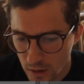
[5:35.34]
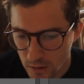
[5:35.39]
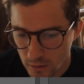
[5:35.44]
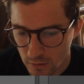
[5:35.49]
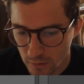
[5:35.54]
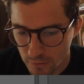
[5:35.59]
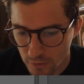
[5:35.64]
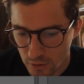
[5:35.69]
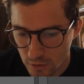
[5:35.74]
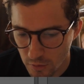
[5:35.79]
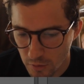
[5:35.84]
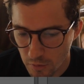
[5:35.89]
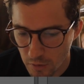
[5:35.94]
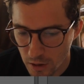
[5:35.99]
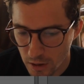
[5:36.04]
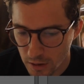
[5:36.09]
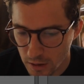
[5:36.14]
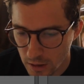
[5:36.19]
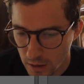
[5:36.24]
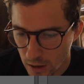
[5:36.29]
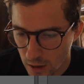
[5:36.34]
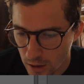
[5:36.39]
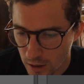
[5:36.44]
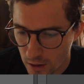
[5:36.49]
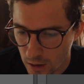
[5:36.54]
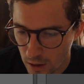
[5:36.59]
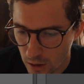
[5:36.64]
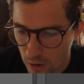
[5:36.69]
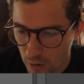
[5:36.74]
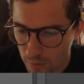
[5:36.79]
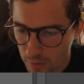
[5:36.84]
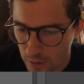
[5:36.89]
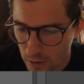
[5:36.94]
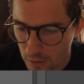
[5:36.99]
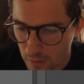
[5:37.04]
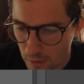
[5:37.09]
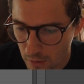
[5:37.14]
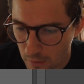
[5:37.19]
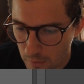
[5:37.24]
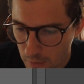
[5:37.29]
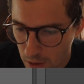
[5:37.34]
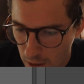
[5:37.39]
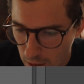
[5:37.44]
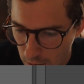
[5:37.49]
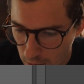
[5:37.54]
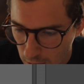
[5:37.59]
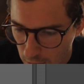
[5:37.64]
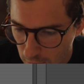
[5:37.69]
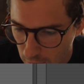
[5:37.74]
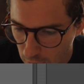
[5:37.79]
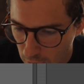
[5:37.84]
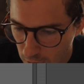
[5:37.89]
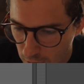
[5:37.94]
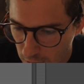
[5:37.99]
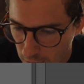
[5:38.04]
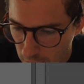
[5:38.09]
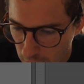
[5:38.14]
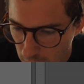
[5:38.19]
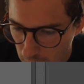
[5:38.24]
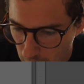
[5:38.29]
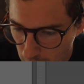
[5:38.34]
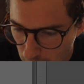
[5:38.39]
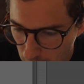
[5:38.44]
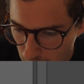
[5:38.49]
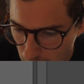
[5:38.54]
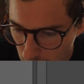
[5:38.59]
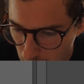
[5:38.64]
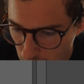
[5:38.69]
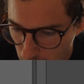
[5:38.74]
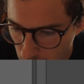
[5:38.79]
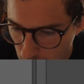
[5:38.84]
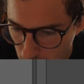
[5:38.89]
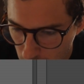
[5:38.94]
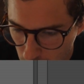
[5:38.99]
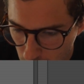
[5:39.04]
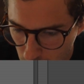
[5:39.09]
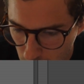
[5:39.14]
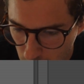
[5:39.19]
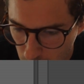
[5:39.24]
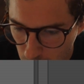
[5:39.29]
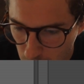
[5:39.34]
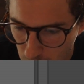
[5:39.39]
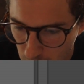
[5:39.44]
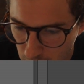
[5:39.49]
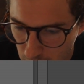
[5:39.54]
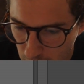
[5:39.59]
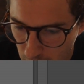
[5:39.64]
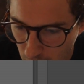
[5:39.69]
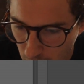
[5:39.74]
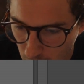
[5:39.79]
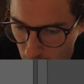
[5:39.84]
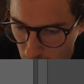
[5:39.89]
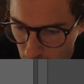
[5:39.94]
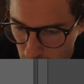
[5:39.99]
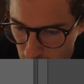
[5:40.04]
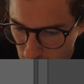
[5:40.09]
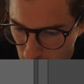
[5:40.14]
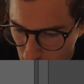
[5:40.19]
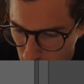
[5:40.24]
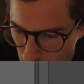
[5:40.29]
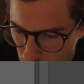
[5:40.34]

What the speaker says: So first we want to open it and look at, we want a nose,